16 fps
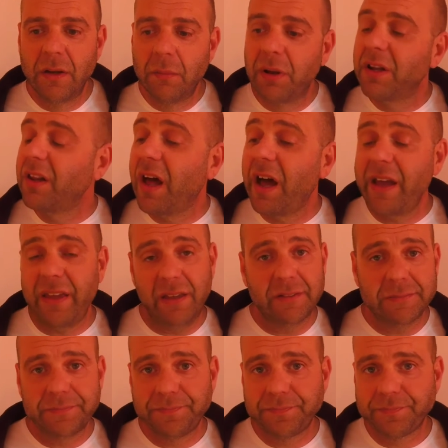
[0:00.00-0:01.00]
But lying.
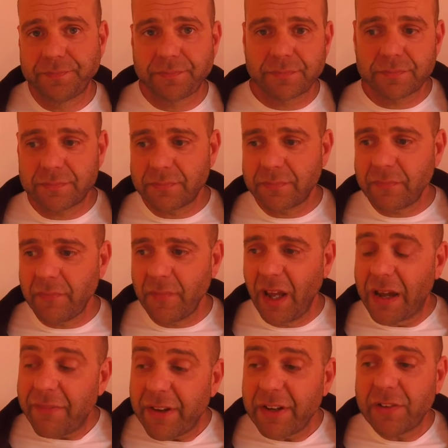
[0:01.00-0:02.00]

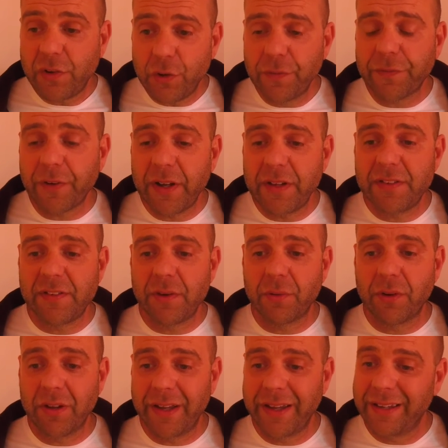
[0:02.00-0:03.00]
I've had 2 friends that
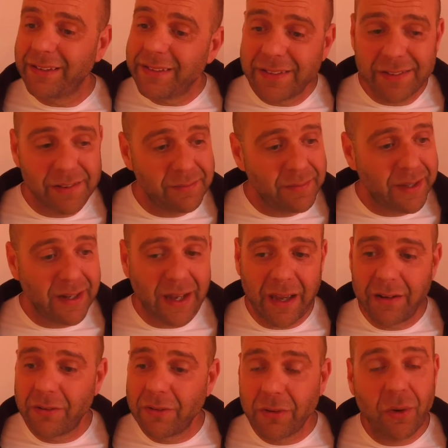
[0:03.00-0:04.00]
were like, listen, man,
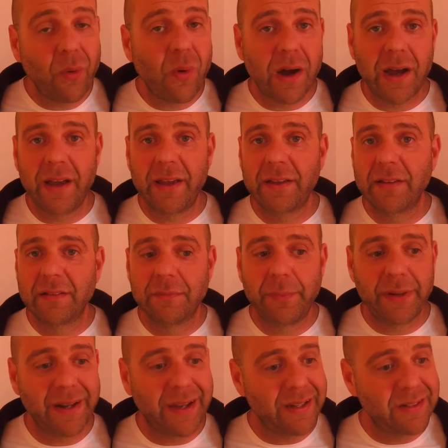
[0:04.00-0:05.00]
I don't know why,
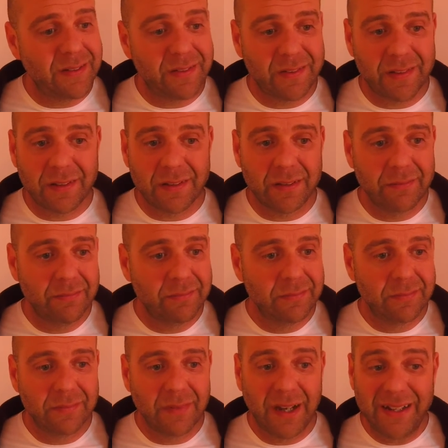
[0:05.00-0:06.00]
but I just
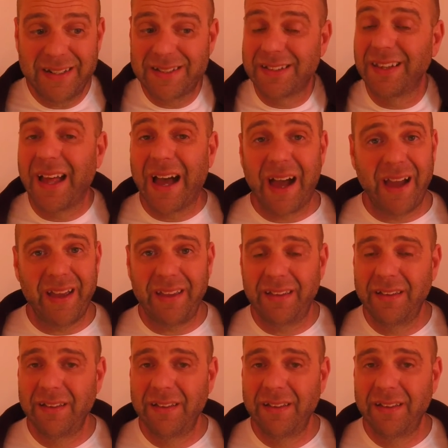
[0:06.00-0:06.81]
lie.